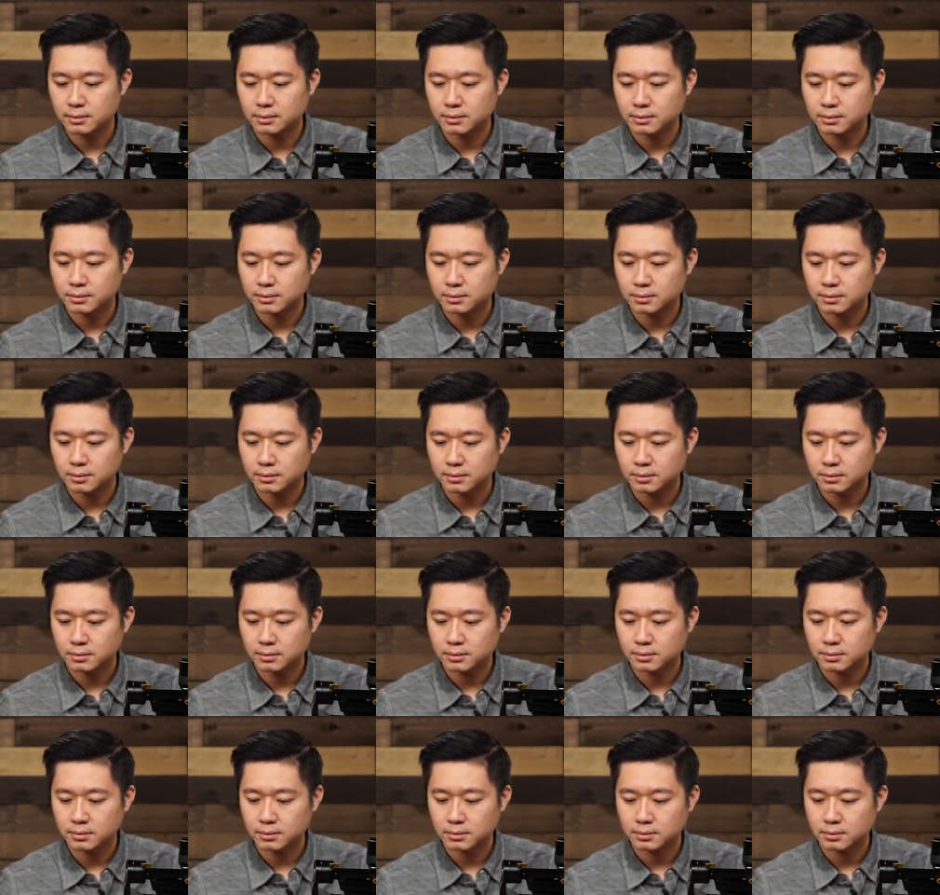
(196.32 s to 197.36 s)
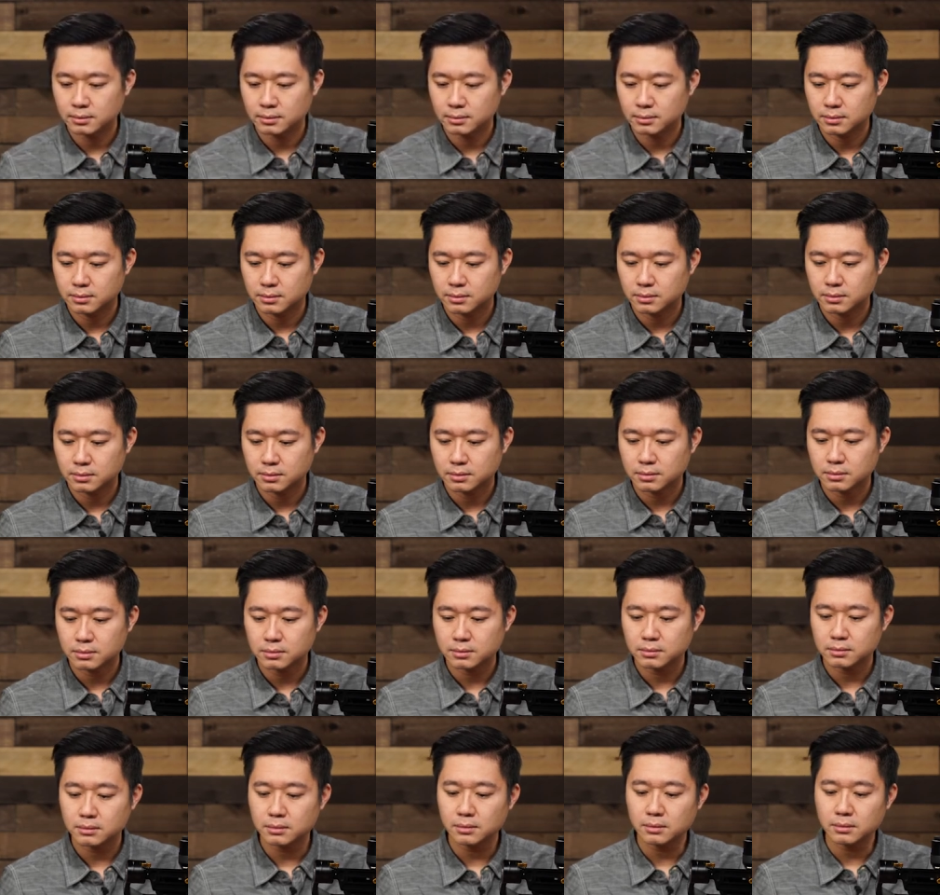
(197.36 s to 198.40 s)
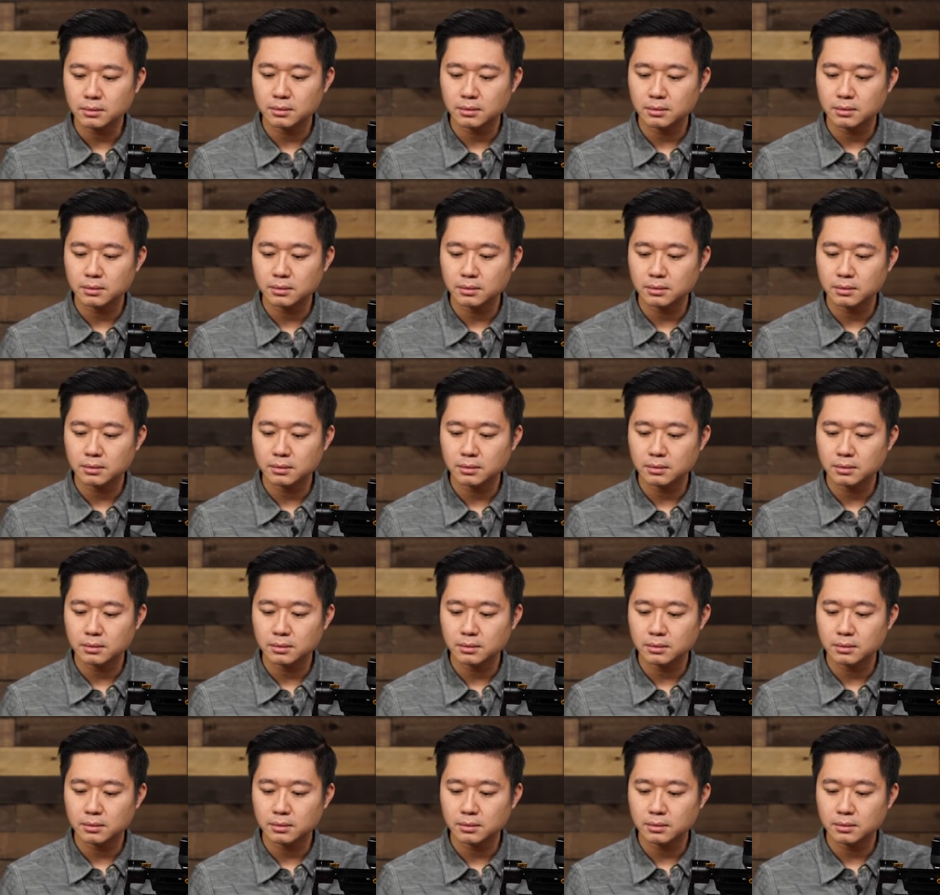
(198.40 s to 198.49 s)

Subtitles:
(no one is talking)